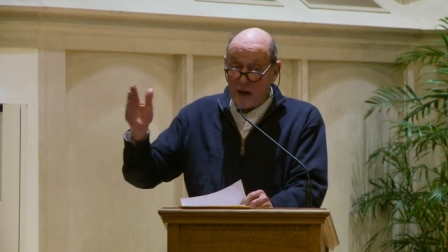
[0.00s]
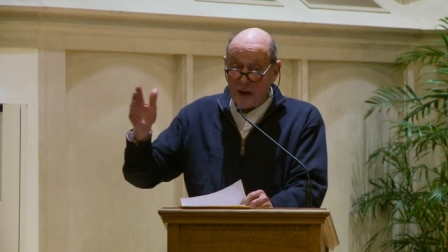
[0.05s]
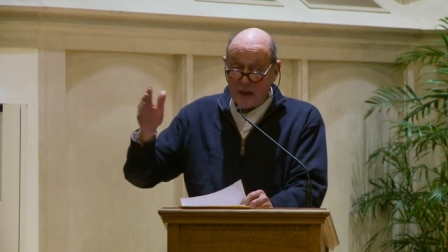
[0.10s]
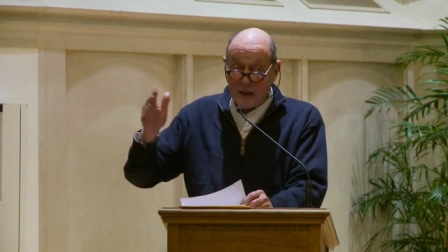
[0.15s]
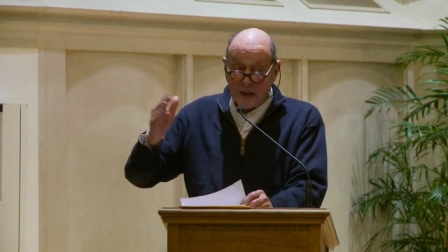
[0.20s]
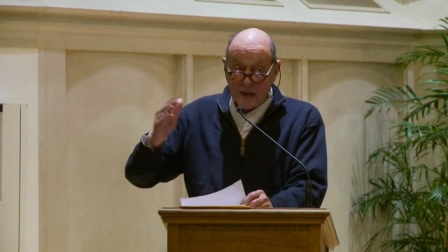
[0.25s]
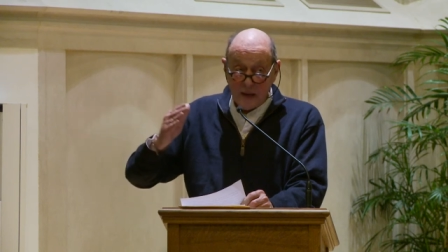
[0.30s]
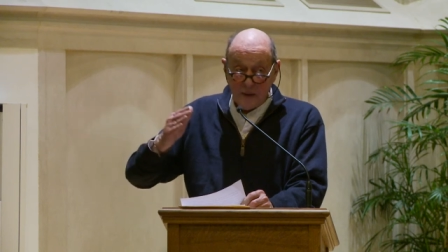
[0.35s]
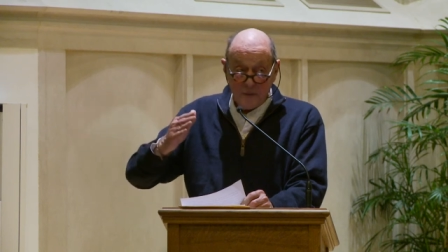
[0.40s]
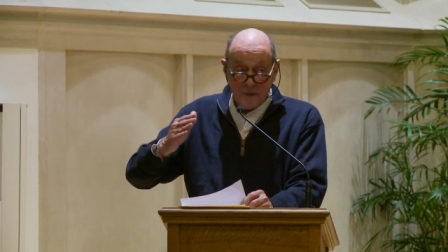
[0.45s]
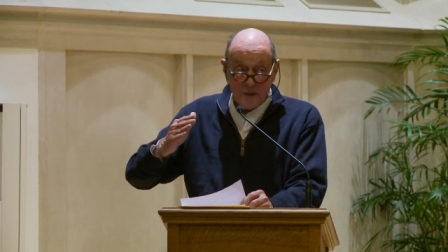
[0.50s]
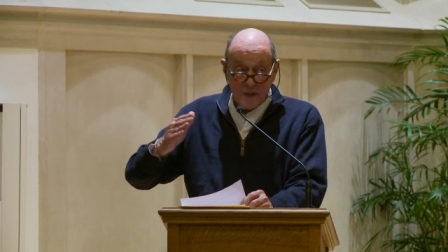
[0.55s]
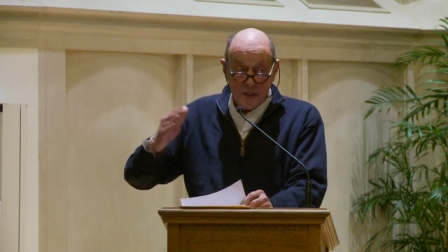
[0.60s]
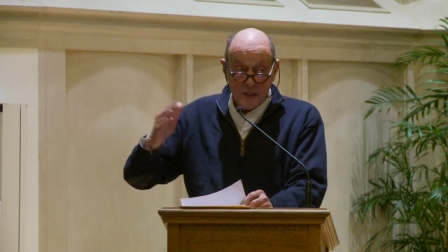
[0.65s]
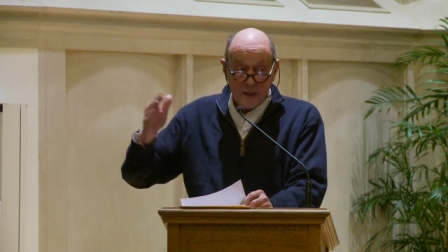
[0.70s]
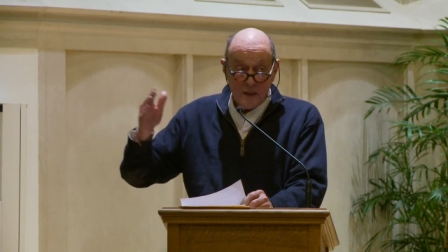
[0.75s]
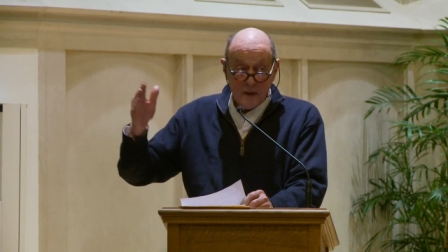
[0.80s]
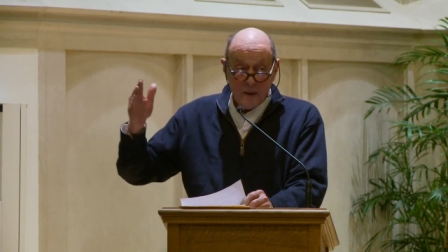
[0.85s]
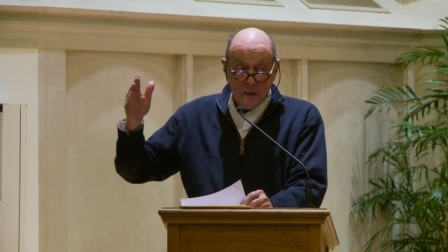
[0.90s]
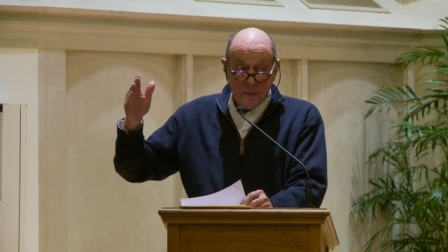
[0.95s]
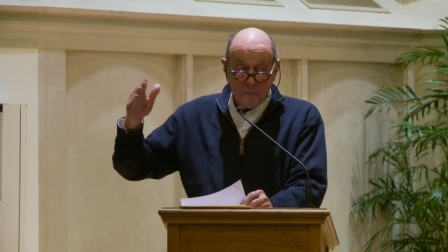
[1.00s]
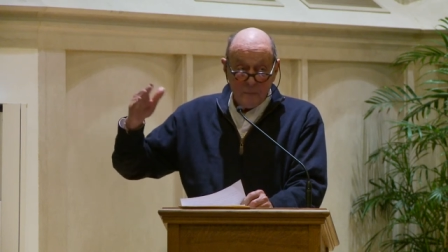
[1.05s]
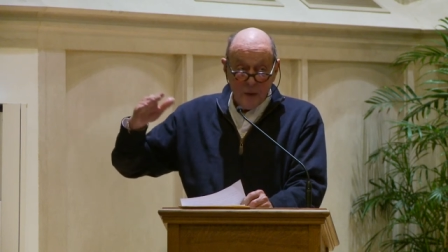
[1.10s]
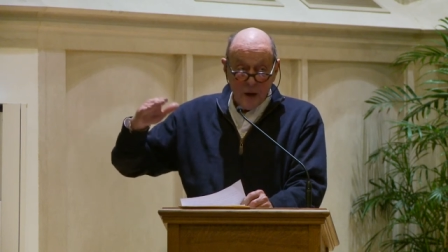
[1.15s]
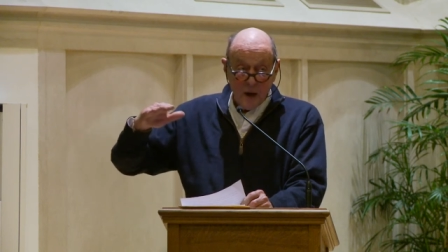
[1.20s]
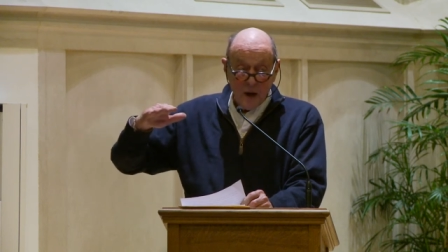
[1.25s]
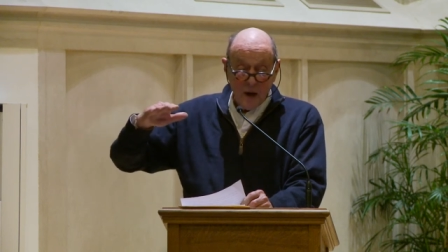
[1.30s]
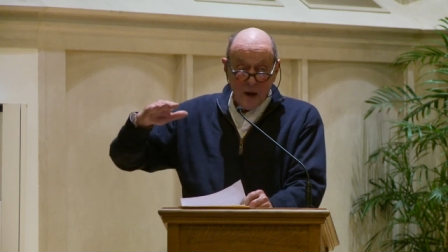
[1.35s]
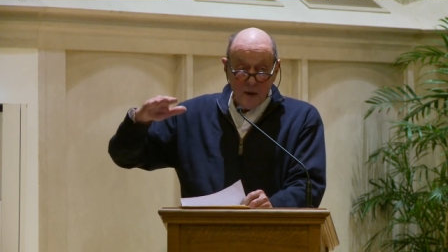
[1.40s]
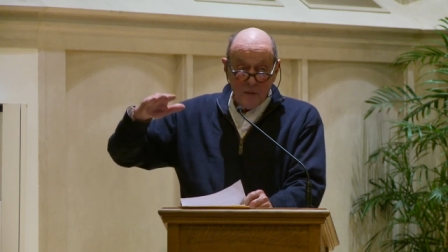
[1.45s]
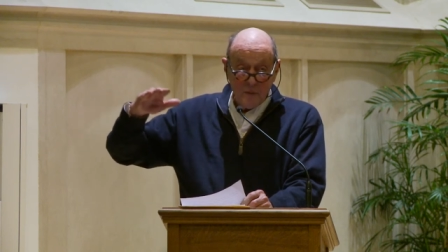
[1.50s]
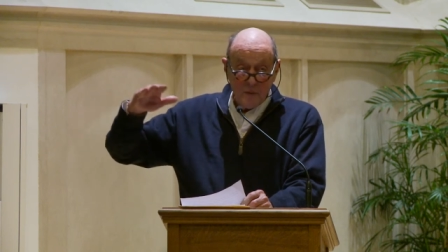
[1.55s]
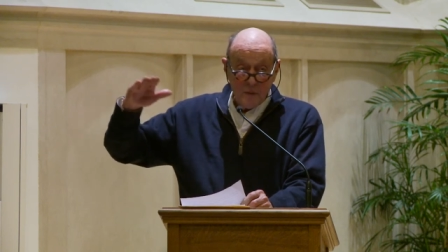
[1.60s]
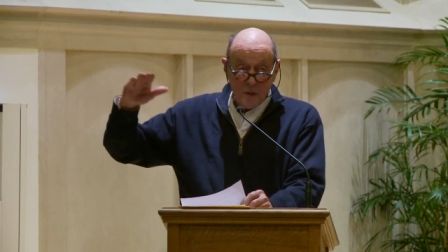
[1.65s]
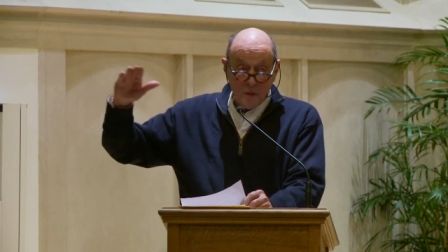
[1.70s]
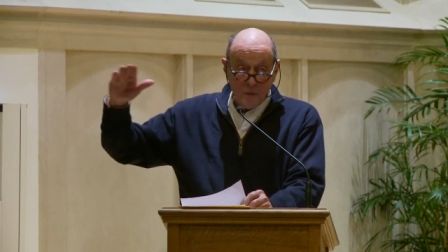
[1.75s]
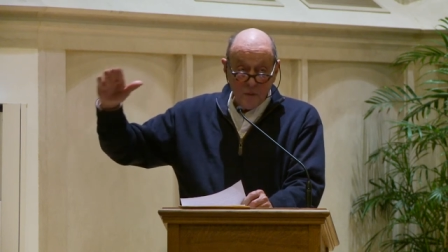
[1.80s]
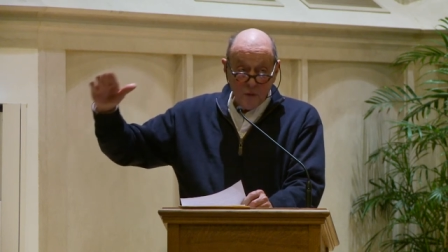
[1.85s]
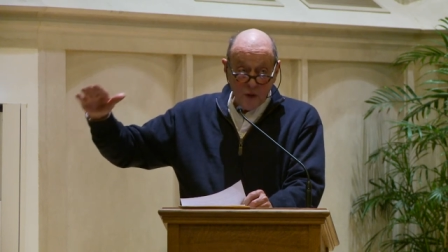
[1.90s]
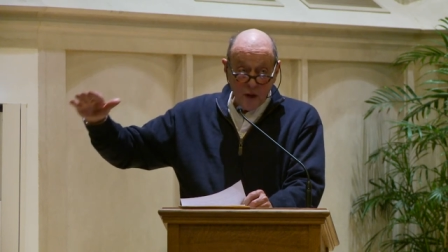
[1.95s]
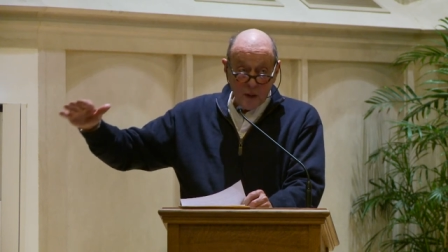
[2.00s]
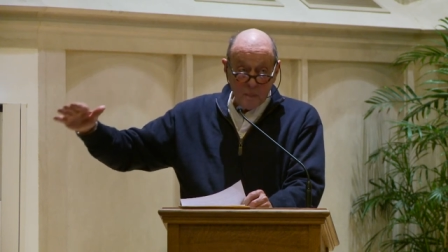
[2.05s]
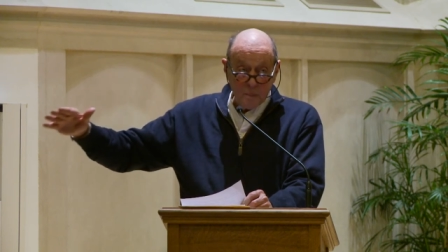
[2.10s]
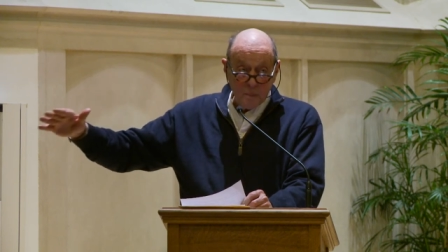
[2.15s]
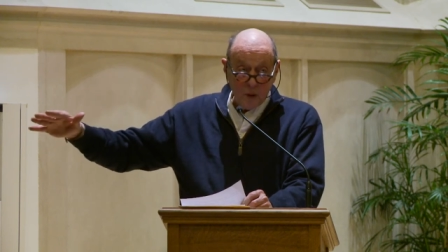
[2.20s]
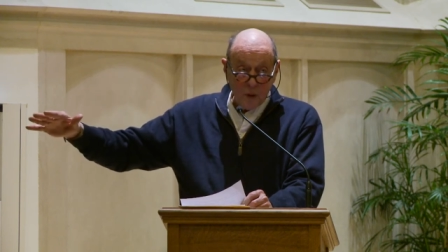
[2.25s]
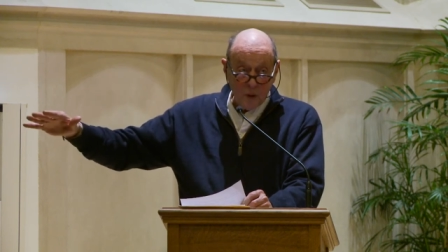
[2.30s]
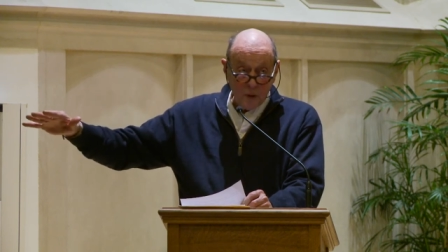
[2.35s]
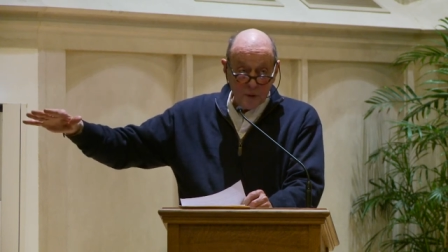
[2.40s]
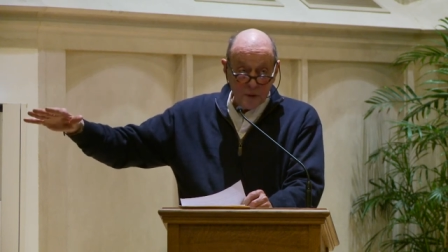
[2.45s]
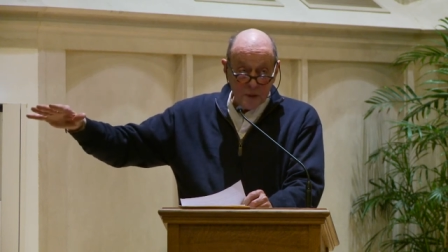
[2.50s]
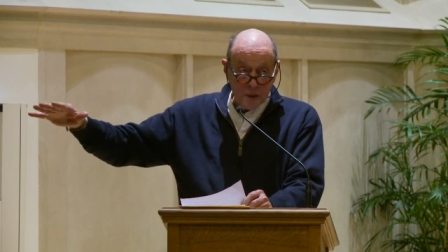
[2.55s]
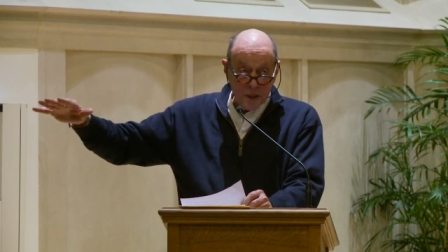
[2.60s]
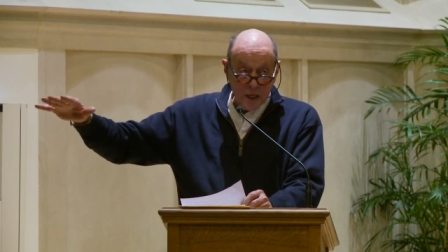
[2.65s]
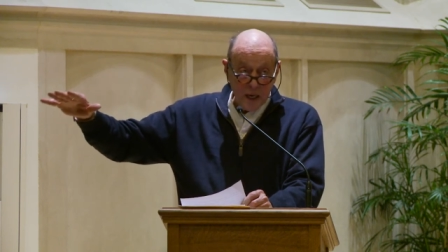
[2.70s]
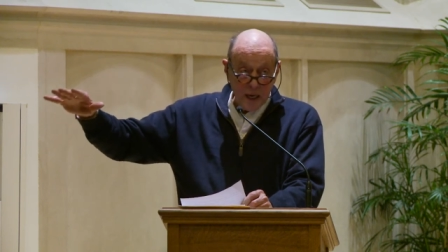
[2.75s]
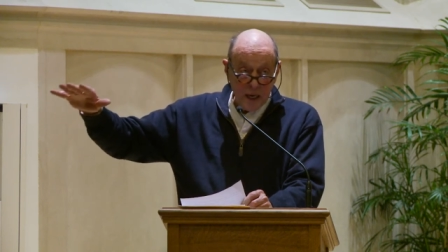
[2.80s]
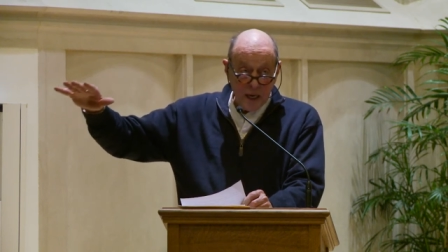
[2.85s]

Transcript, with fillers: a gift of the flood pulse